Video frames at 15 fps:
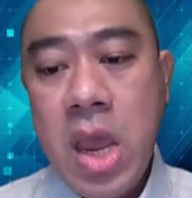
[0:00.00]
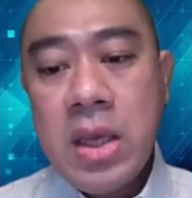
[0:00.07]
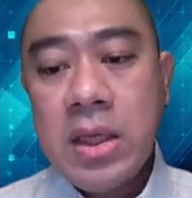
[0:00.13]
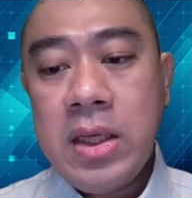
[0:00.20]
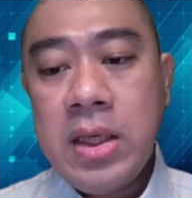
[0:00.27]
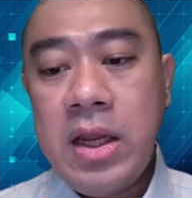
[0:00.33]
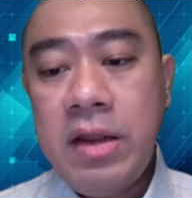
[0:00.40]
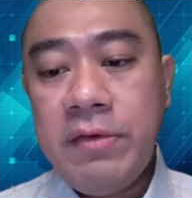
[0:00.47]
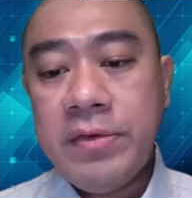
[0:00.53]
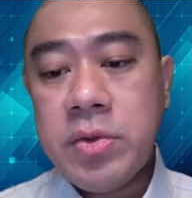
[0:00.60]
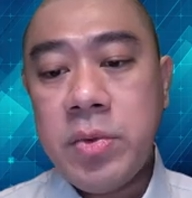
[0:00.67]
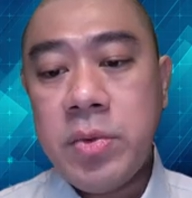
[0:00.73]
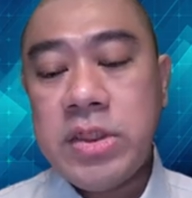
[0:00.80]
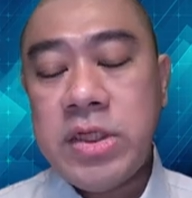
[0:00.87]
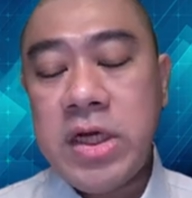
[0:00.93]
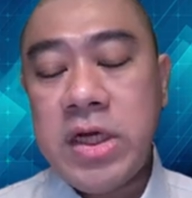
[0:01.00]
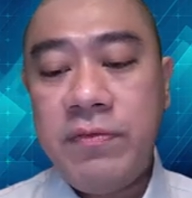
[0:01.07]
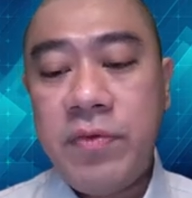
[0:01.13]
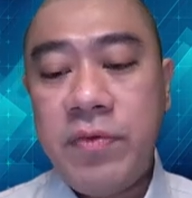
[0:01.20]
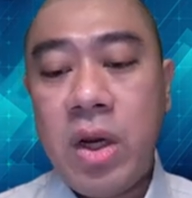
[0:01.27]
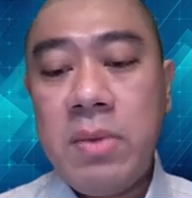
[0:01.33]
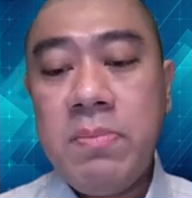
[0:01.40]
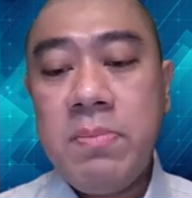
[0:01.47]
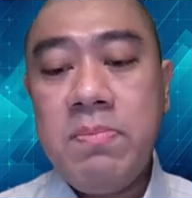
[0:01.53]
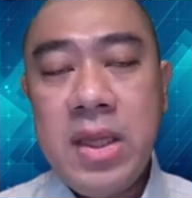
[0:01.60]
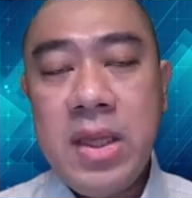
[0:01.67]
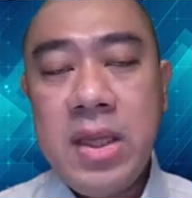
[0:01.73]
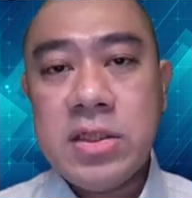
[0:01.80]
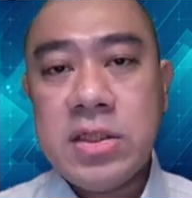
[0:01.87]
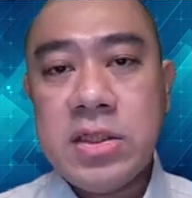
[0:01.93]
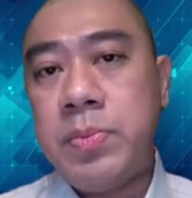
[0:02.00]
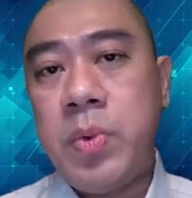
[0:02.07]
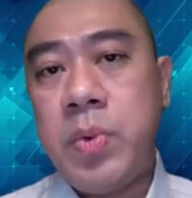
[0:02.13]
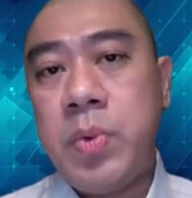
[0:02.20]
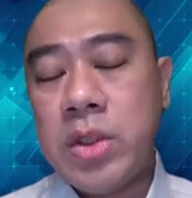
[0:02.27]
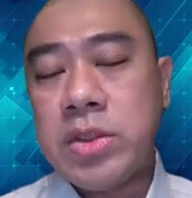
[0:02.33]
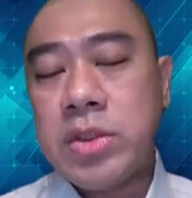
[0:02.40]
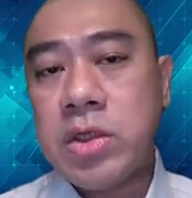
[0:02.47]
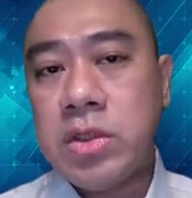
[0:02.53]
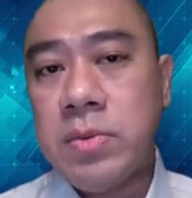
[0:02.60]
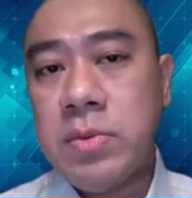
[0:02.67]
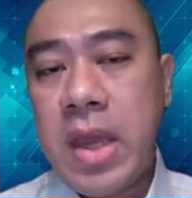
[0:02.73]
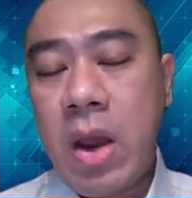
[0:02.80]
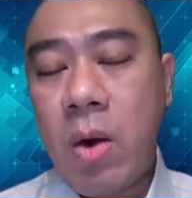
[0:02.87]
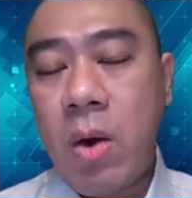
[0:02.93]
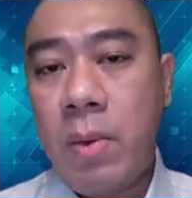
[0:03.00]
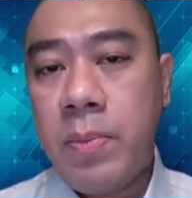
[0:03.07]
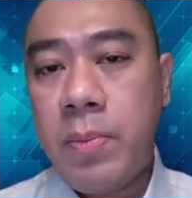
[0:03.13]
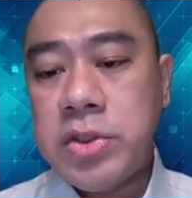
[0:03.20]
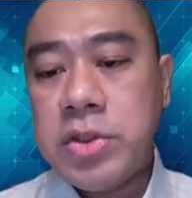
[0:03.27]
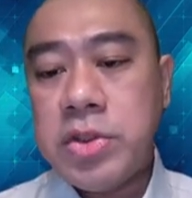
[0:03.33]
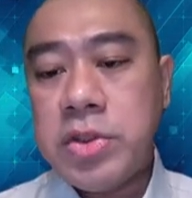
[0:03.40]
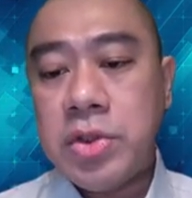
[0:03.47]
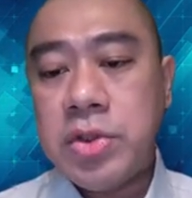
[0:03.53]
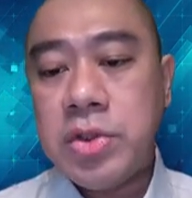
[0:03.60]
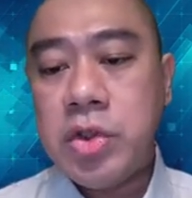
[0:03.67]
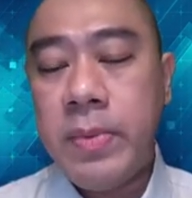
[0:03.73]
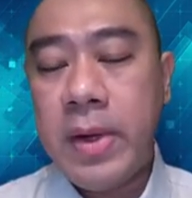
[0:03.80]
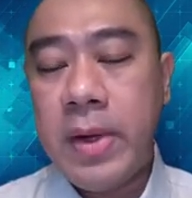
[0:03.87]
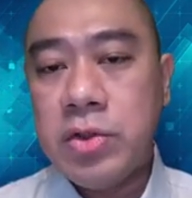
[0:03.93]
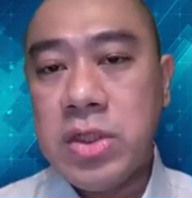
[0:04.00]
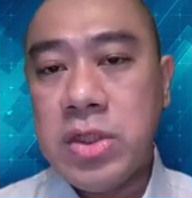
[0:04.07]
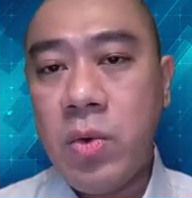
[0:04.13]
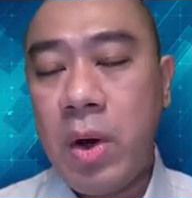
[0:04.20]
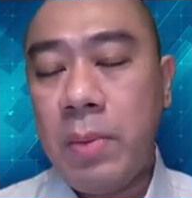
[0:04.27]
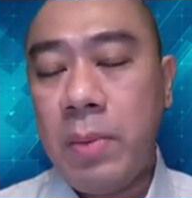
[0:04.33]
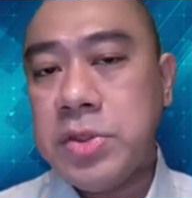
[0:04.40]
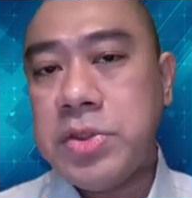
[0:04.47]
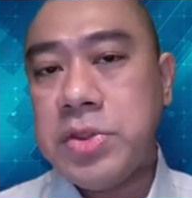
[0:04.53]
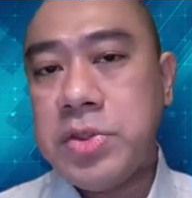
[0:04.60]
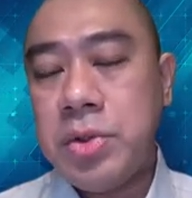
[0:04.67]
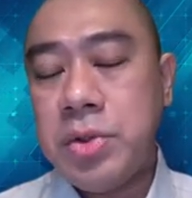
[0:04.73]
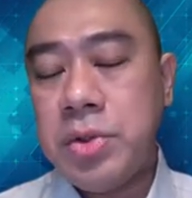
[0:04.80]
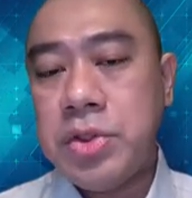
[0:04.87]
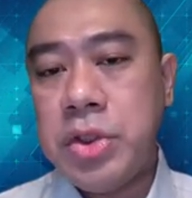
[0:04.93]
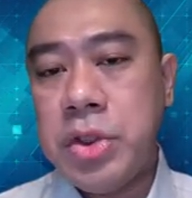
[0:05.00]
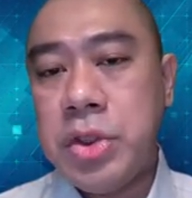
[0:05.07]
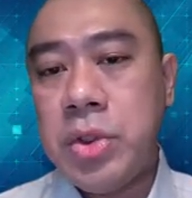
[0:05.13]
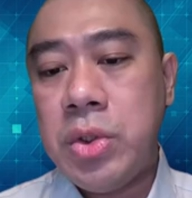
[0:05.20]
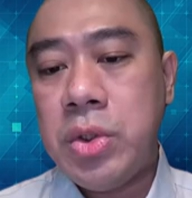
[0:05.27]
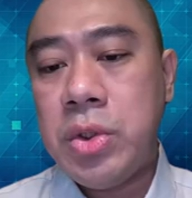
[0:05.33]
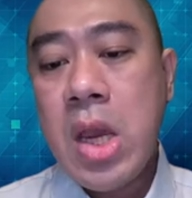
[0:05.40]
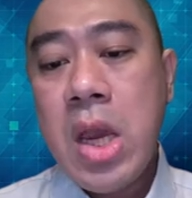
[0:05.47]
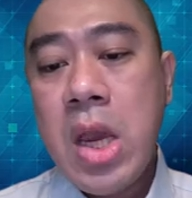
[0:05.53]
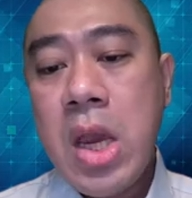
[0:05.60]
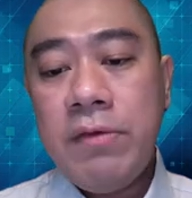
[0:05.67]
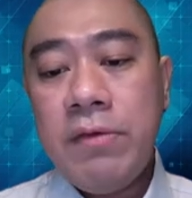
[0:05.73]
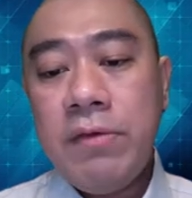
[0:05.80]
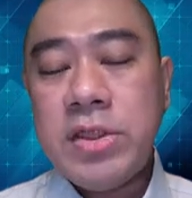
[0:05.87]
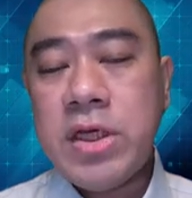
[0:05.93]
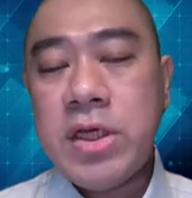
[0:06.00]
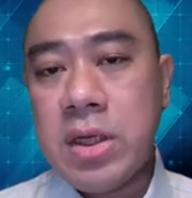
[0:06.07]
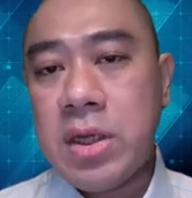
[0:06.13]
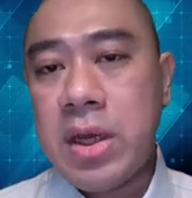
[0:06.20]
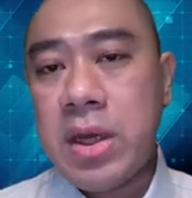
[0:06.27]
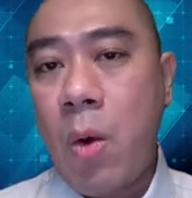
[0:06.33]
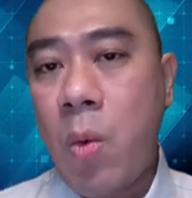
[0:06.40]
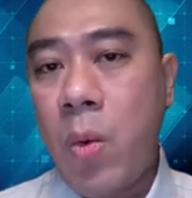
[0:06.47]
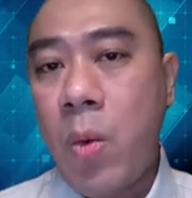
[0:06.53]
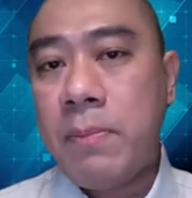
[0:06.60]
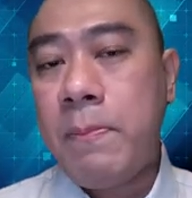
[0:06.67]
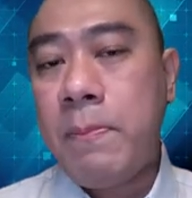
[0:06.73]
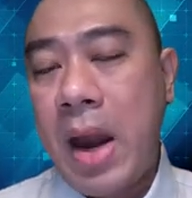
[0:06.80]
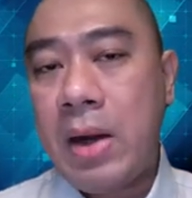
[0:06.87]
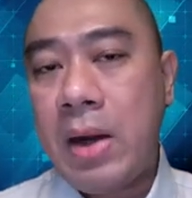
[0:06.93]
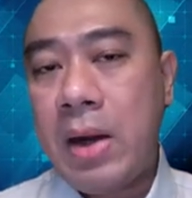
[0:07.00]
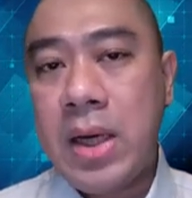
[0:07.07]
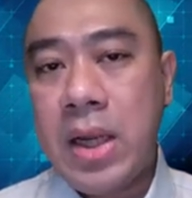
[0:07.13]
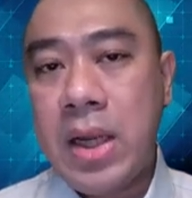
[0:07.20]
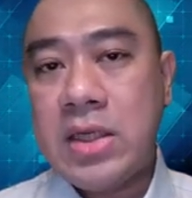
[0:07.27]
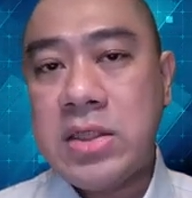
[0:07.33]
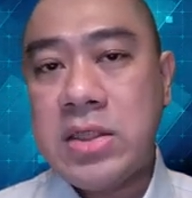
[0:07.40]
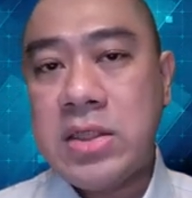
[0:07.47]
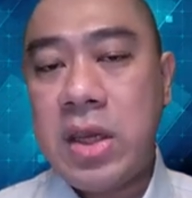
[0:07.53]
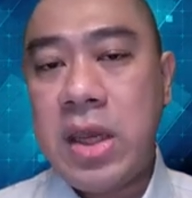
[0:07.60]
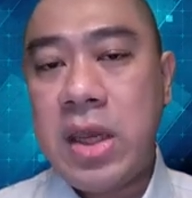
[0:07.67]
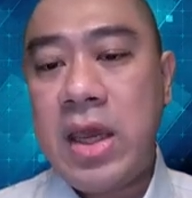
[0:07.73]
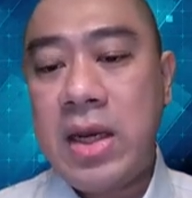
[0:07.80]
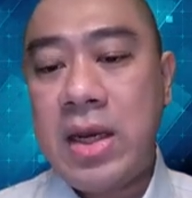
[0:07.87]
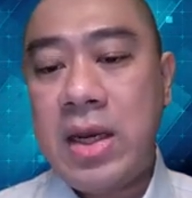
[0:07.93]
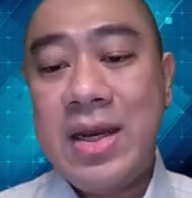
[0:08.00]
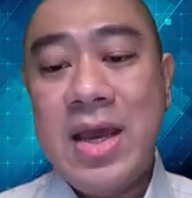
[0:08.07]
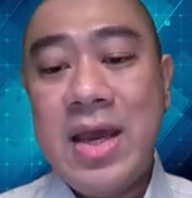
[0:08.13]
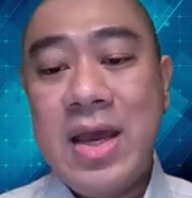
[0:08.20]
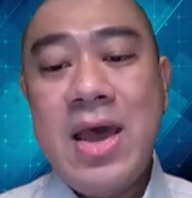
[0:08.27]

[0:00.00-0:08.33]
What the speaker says: key level to watch out for, immediate support is going to be at 1.02. But losing 1.02, if you take a look at where parity is located,